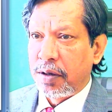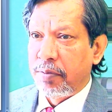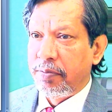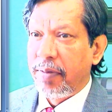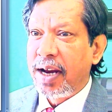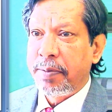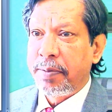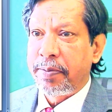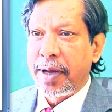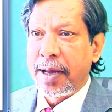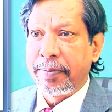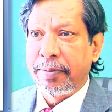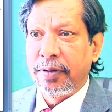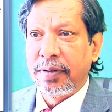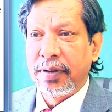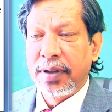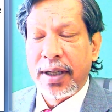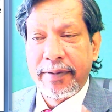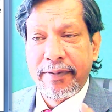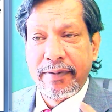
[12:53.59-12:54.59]
So many
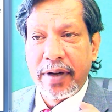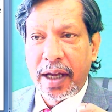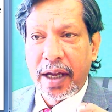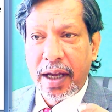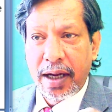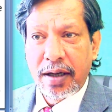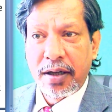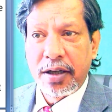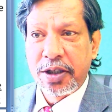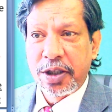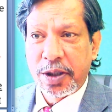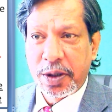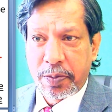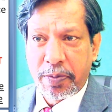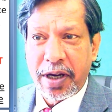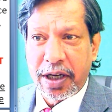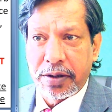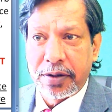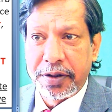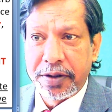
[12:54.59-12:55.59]
people, even
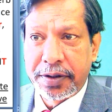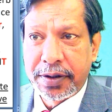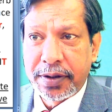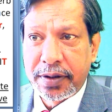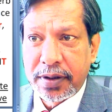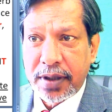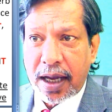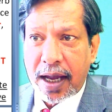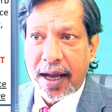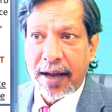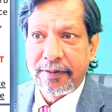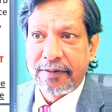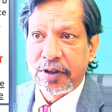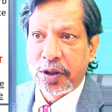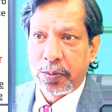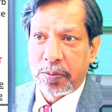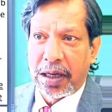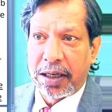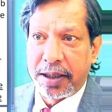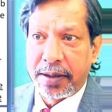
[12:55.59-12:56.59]
English speakers,
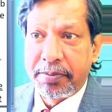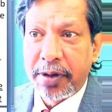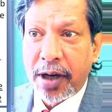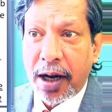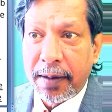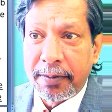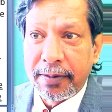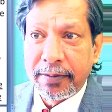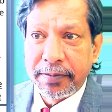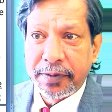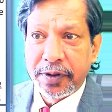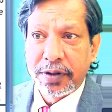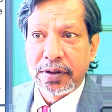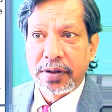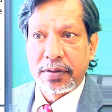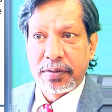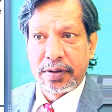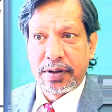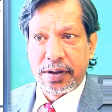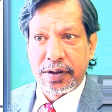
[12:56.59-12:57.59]
have spelling
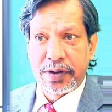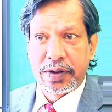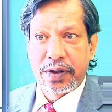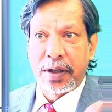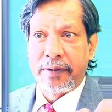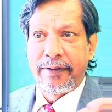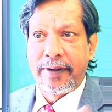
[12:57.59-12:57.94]
problems.